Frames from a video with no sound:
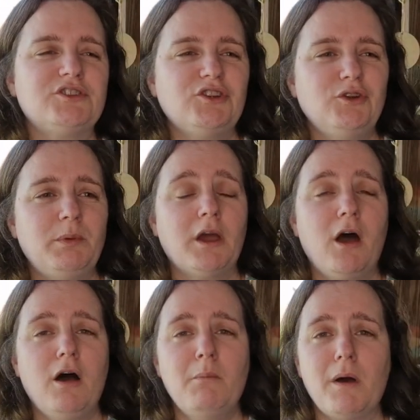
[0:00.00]
to
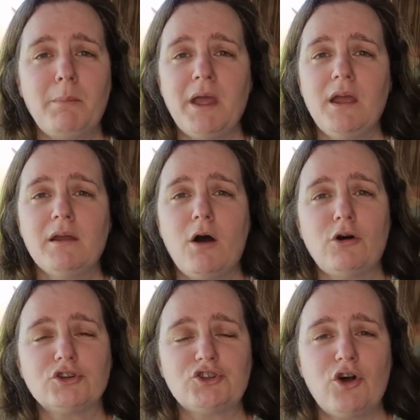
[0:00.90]
become a big
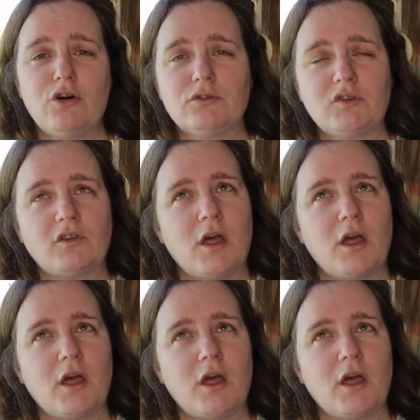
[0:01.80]
hotshot.